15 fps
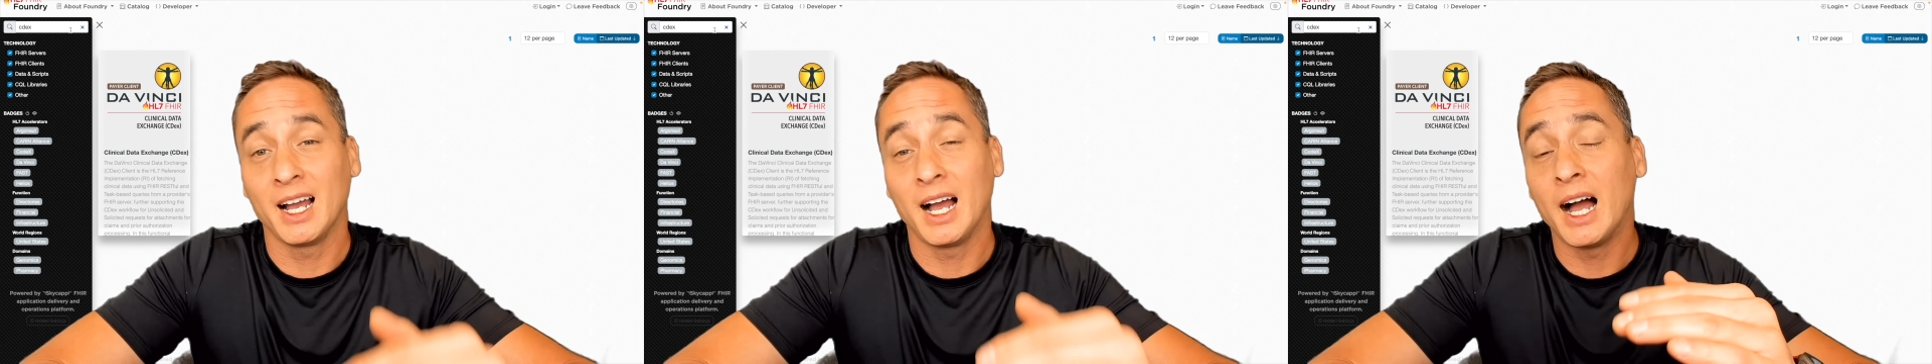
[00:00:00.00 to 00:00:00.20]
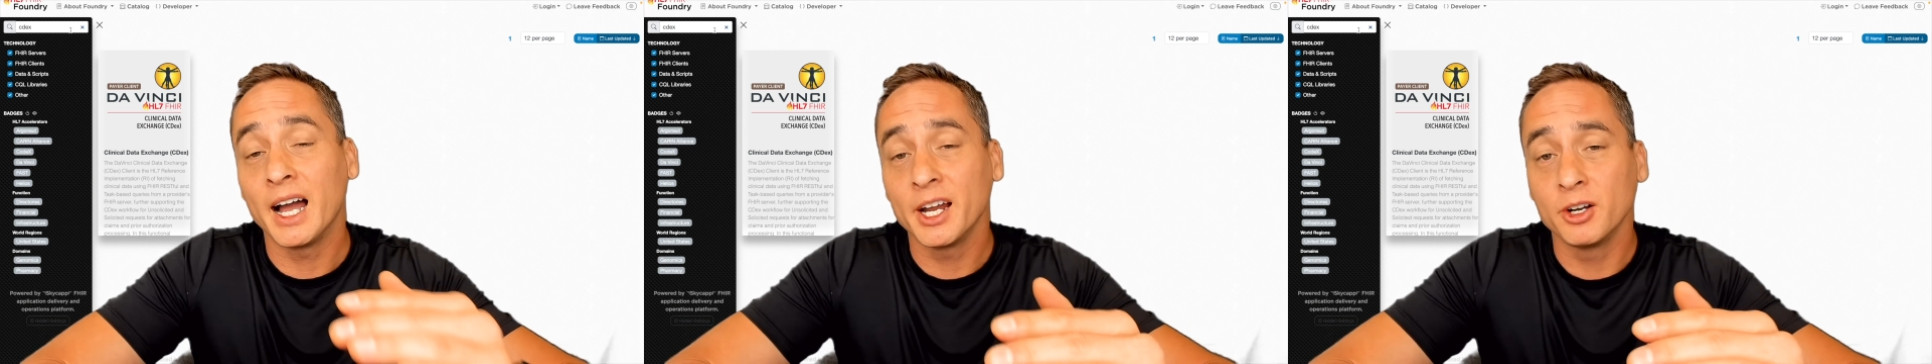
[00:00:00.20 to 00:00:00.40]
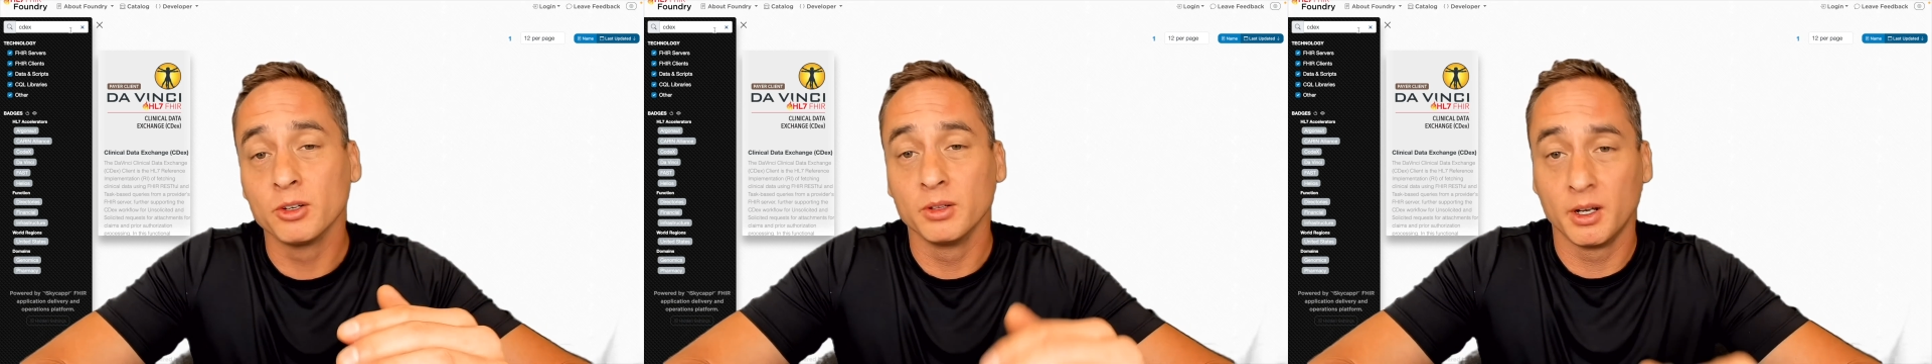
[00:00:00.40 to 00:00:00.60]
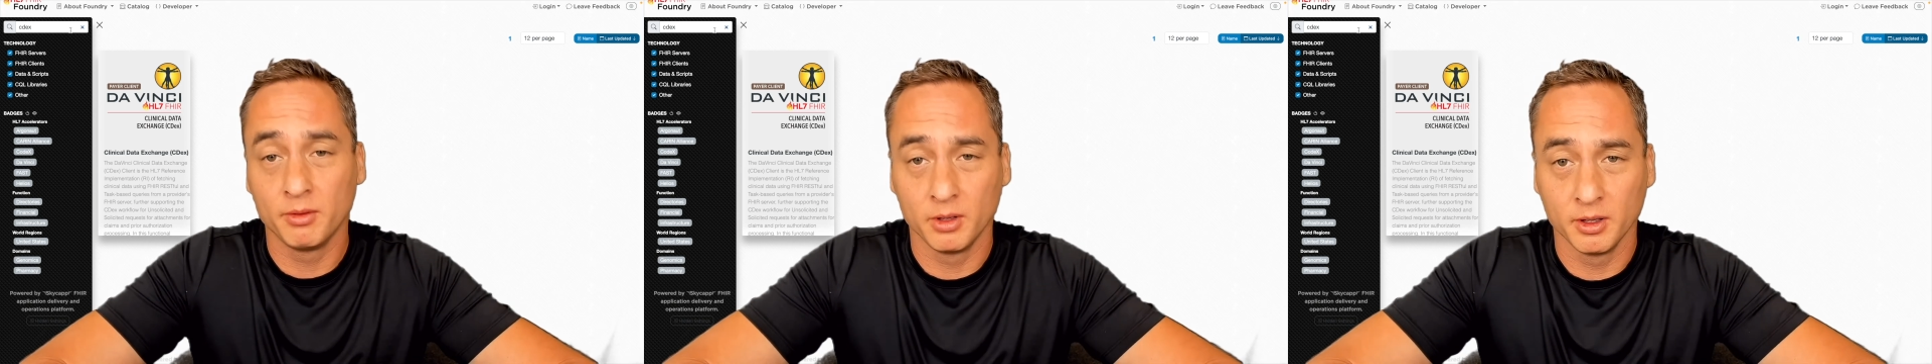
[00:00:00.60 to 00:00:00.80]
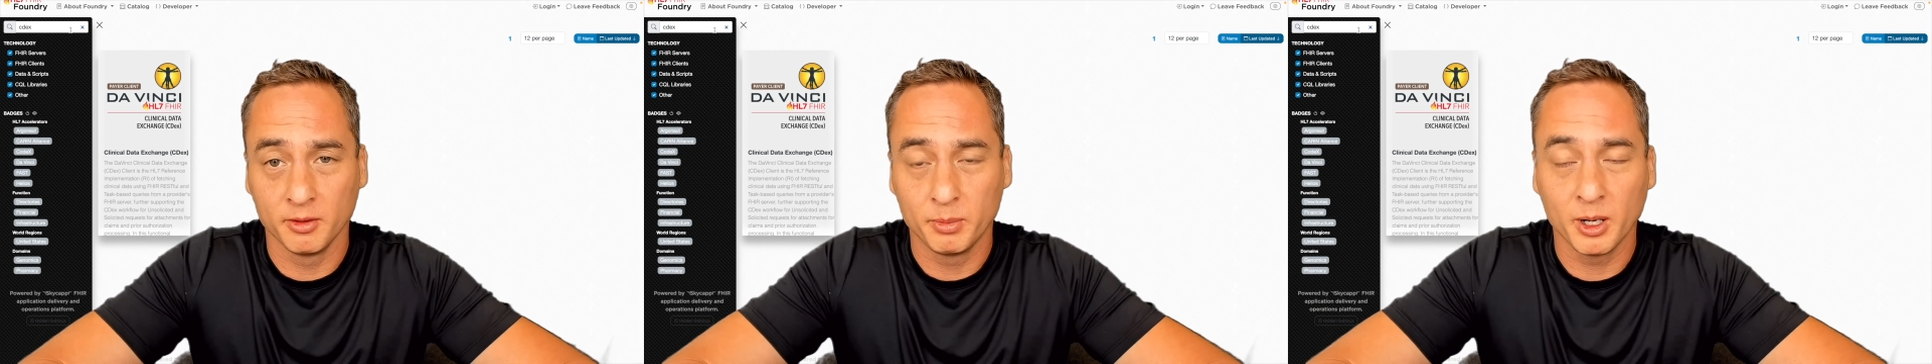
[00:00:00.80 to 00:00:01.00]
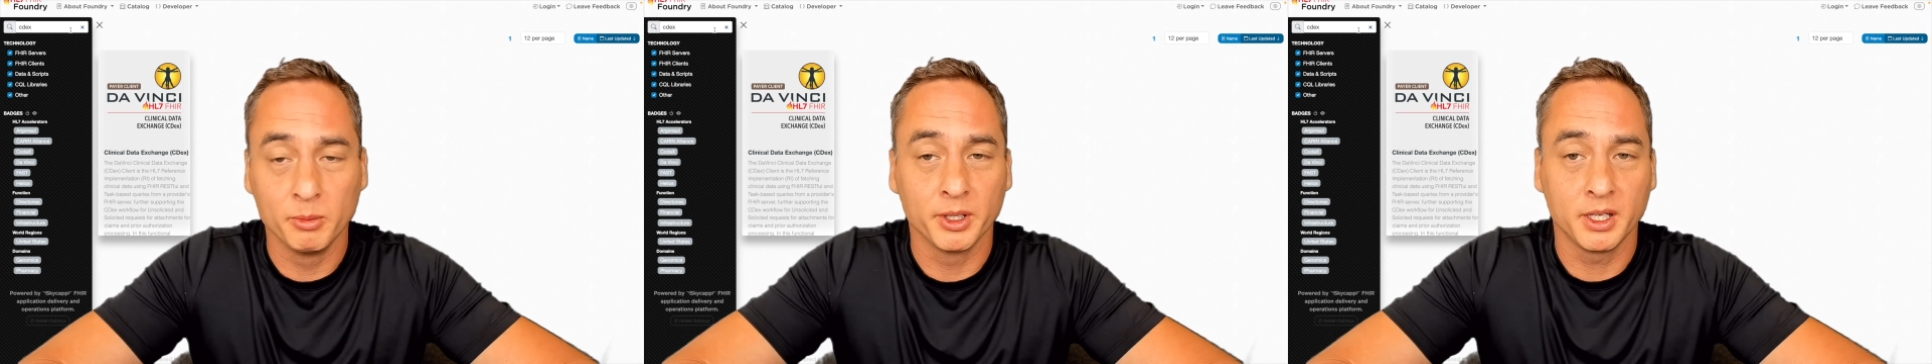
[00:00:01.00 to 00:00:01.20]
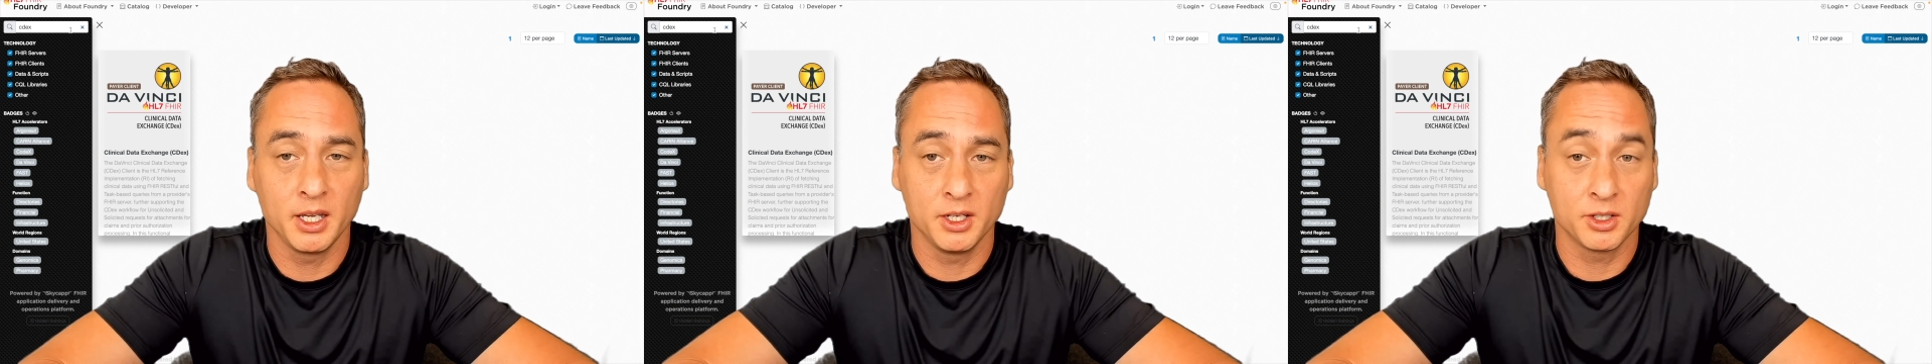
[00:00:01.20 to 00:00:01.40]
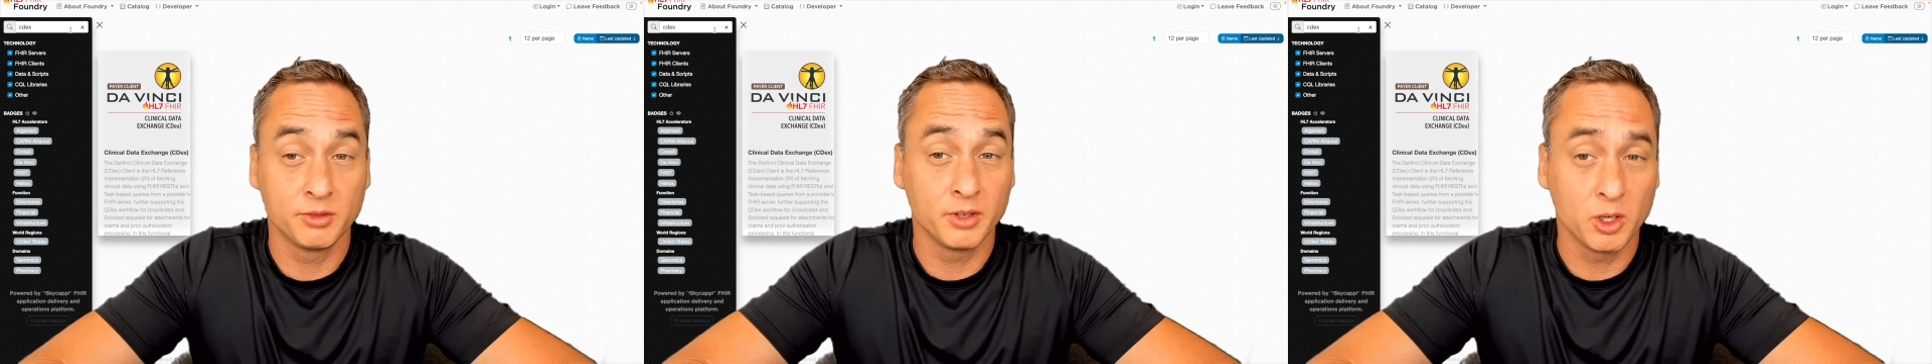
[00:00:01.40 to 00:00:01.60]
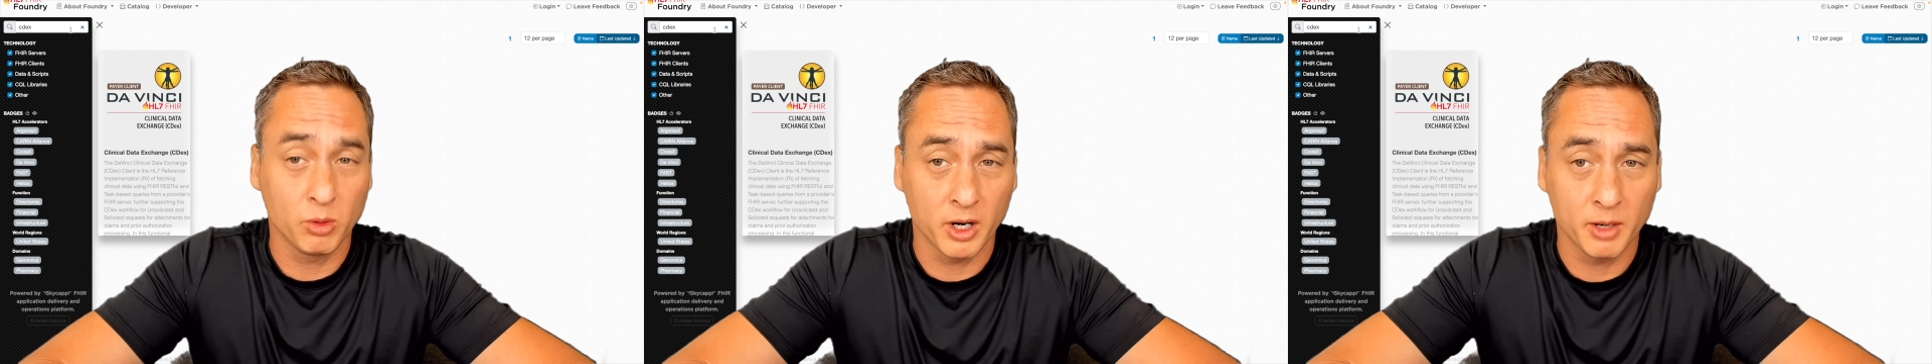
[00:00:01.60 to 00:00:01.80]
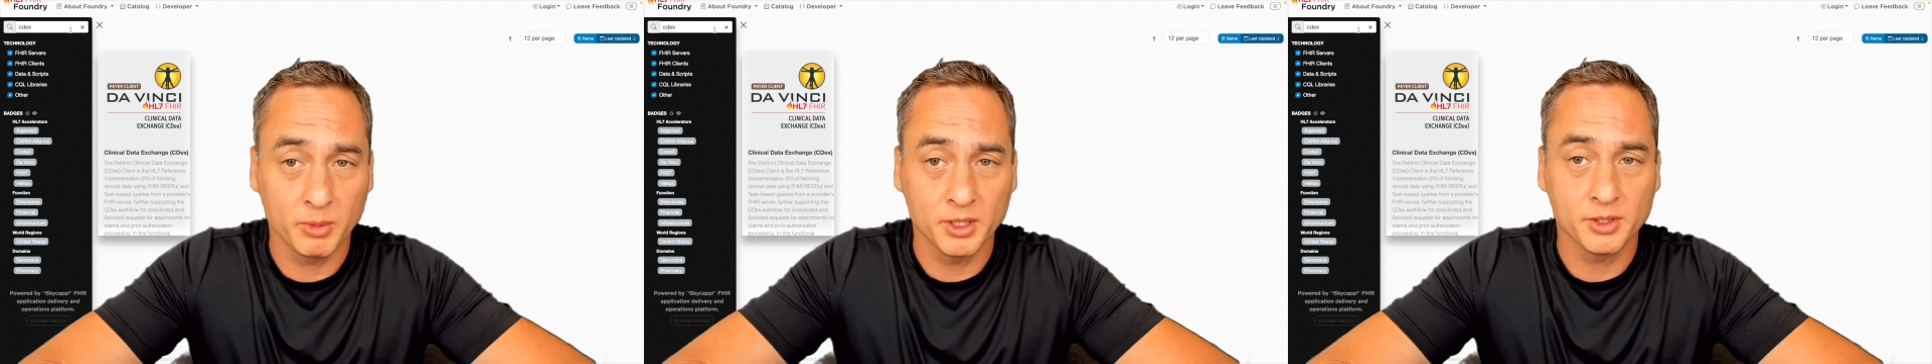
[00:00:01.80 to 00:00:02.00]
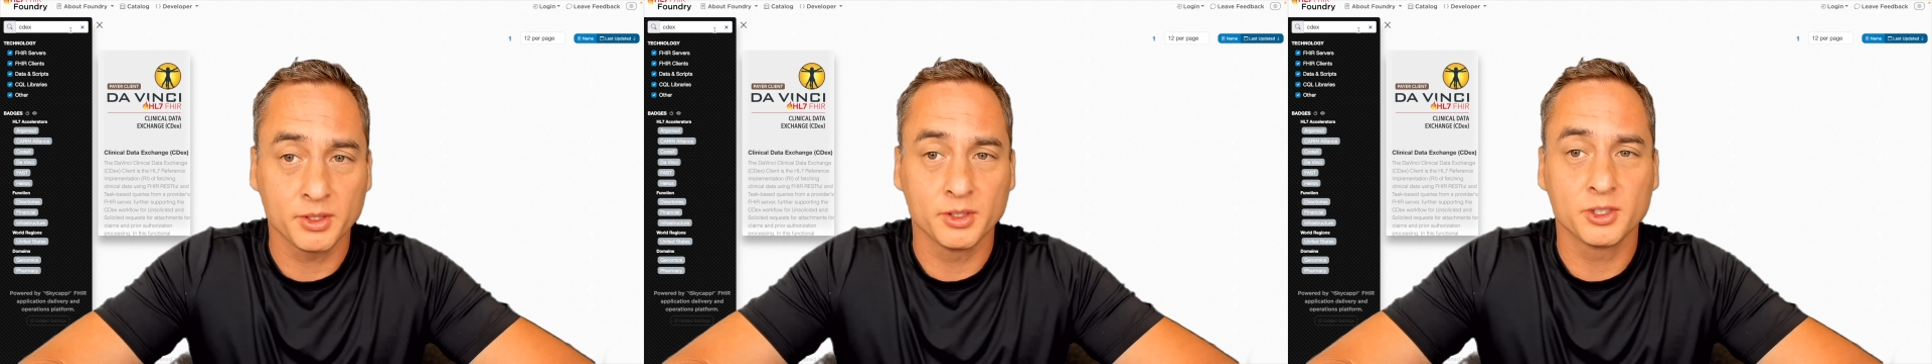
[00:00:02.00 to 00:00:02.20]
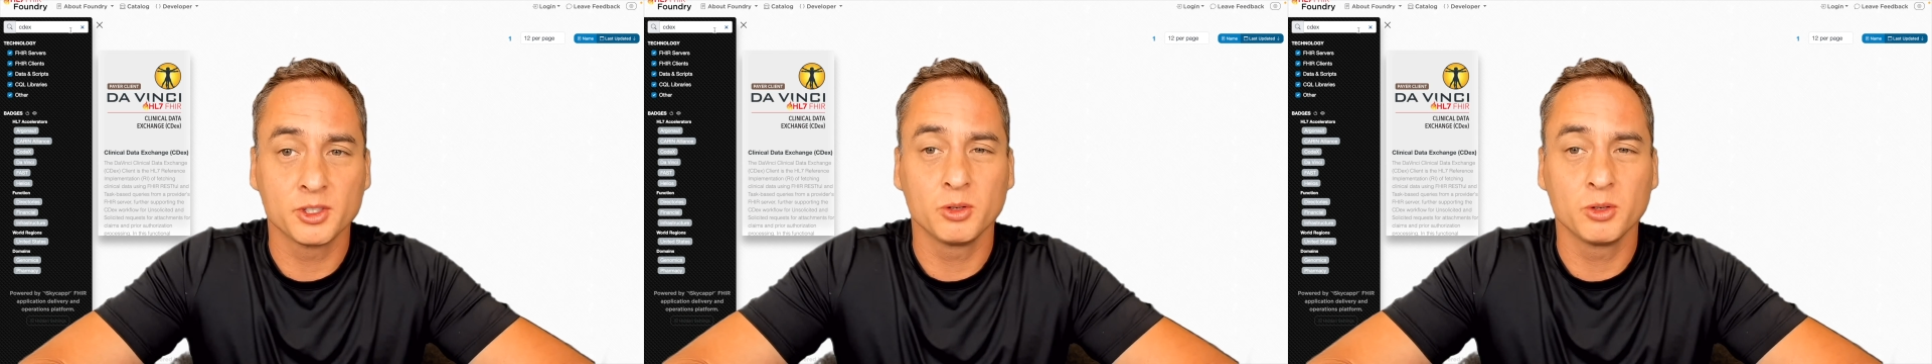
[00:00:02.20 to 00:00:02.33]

higher level of publication requirements,